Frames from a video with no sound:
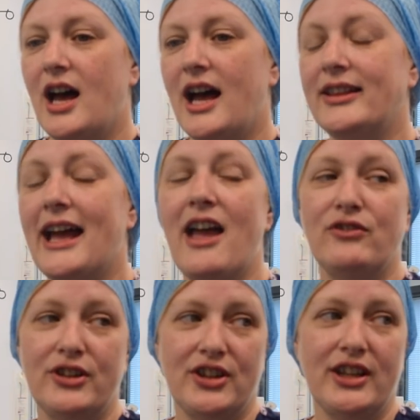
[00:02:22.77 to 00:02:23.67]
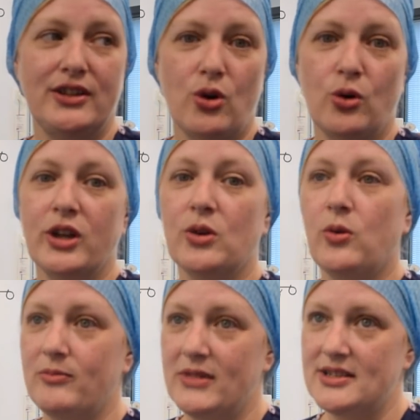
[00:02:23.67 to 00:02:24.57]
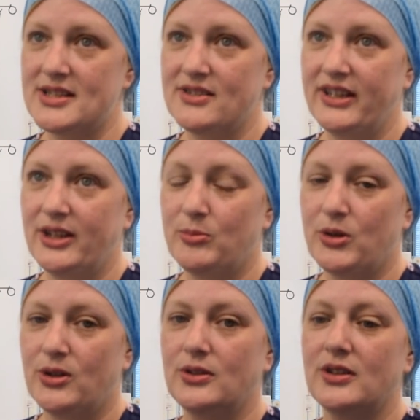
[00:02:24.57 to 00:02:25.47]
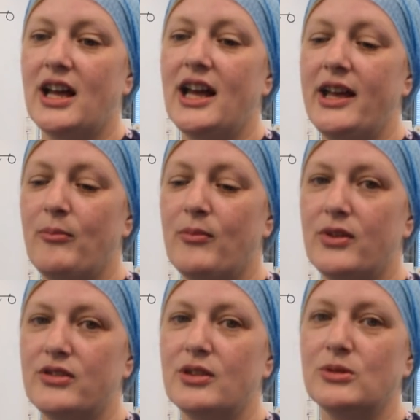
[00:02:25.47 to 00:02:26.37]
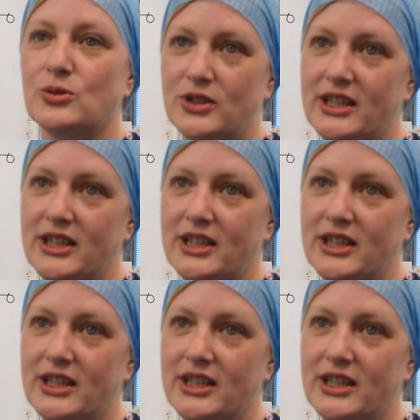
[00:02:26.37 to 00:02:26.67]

and that everything, all the equipment's available that we're going to